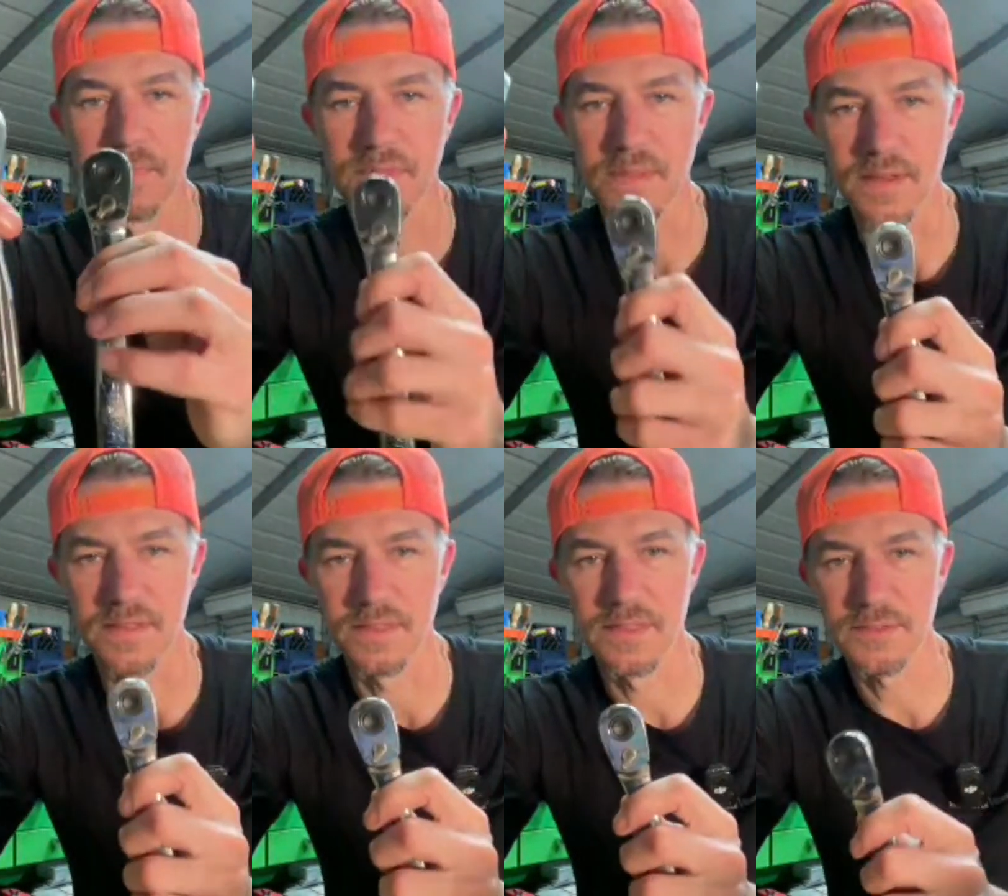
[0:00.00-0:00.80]
Now
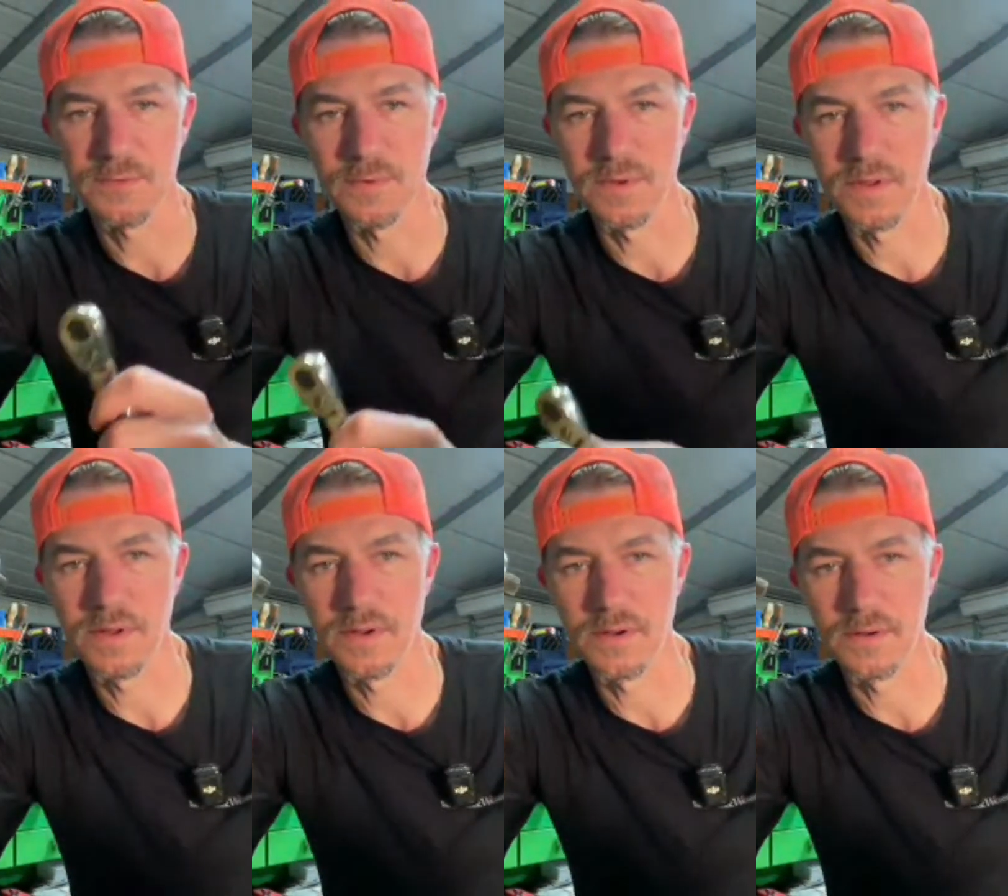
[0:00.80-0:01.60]
this one
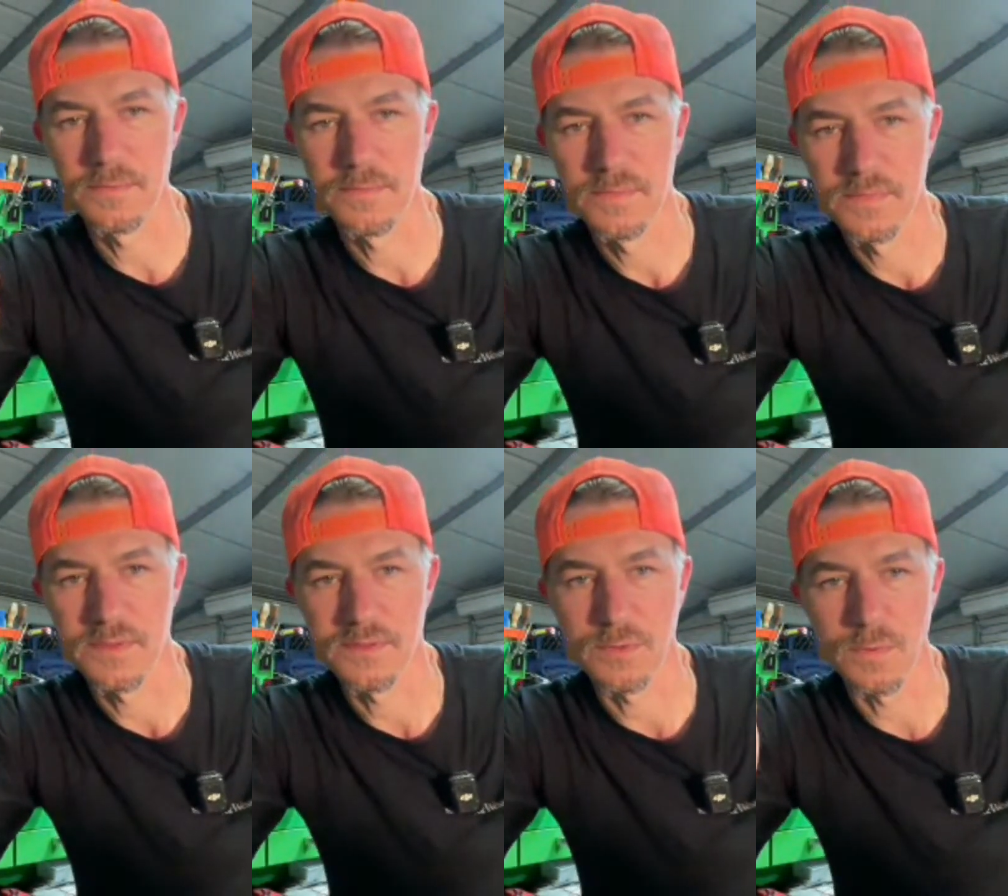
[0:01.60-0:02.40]
here
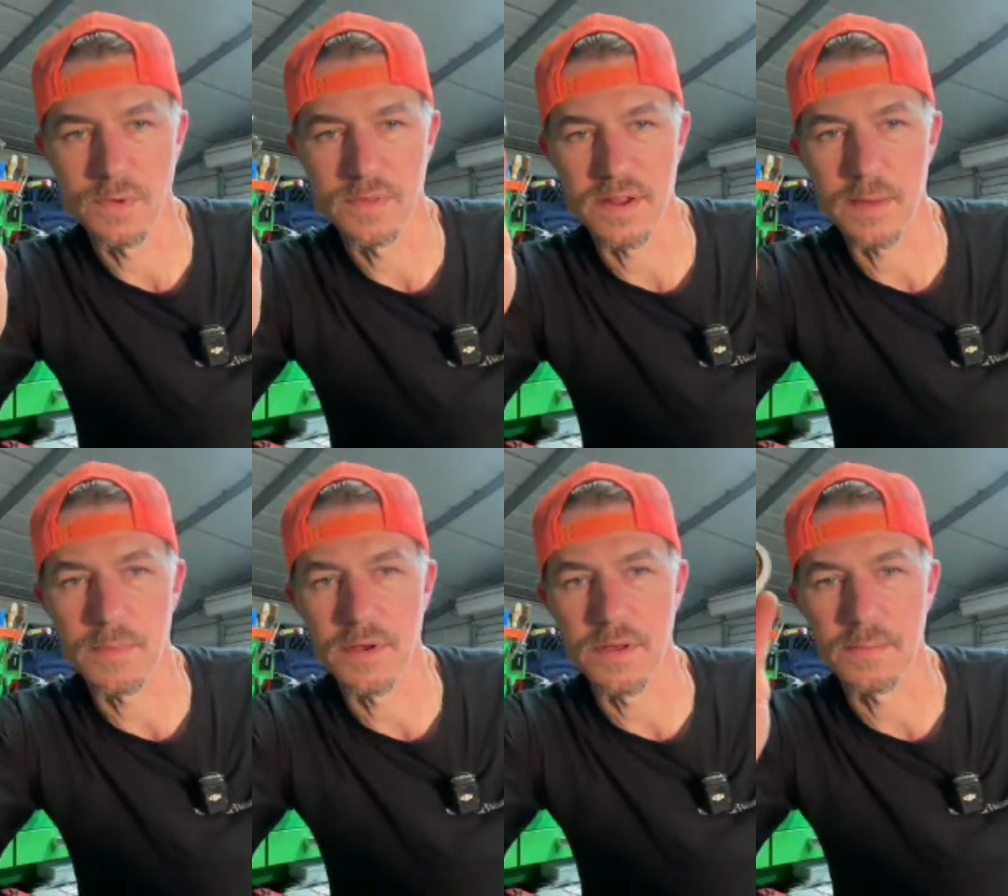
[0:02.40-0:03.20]
is the one that I
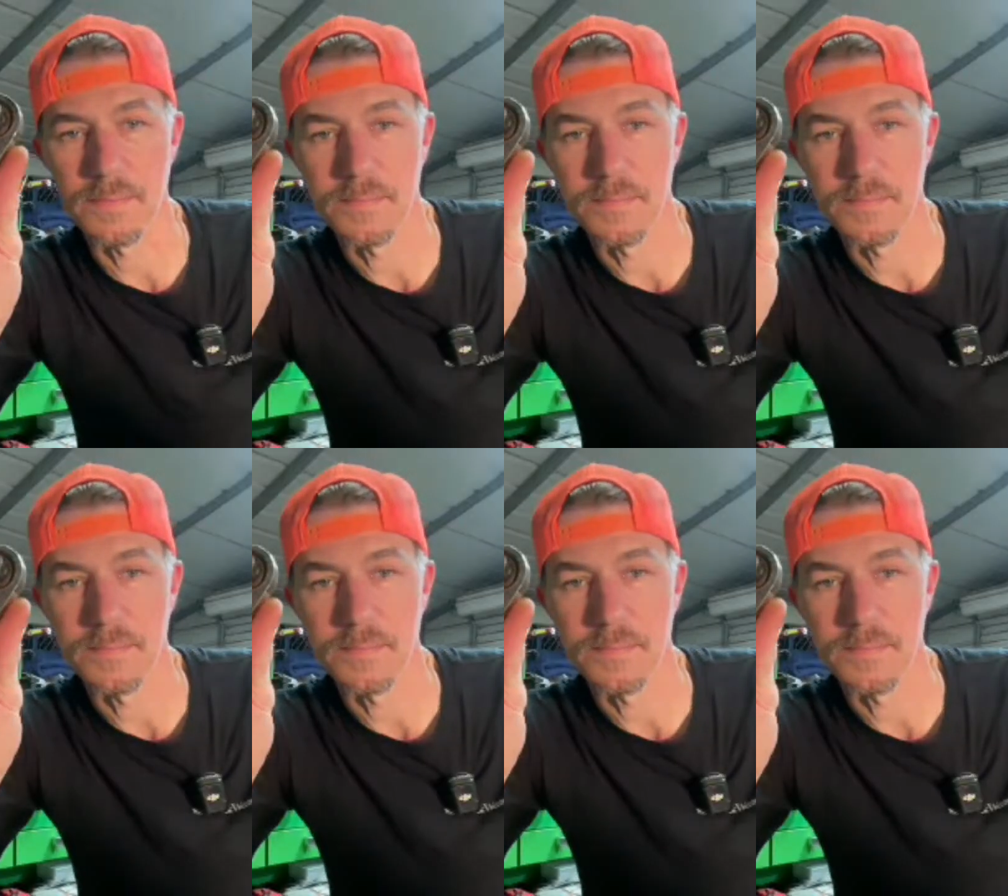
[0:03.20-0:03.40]
bought.